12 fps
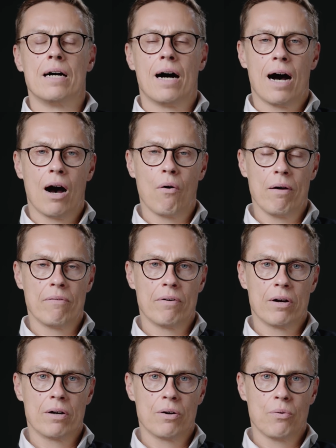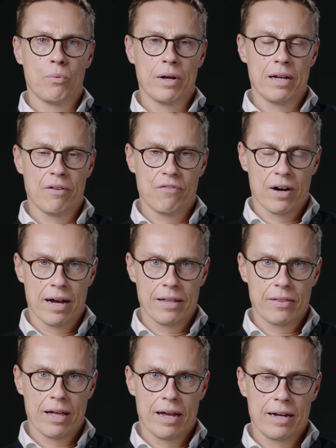however we
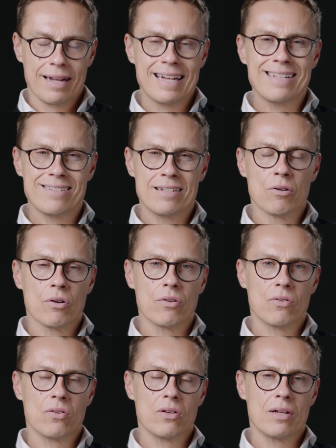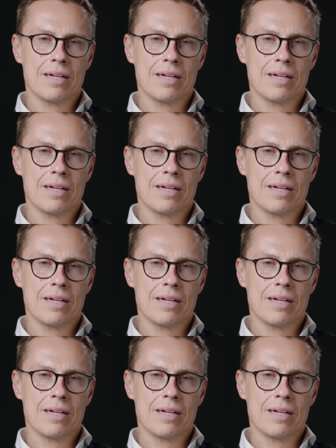define that. It's not.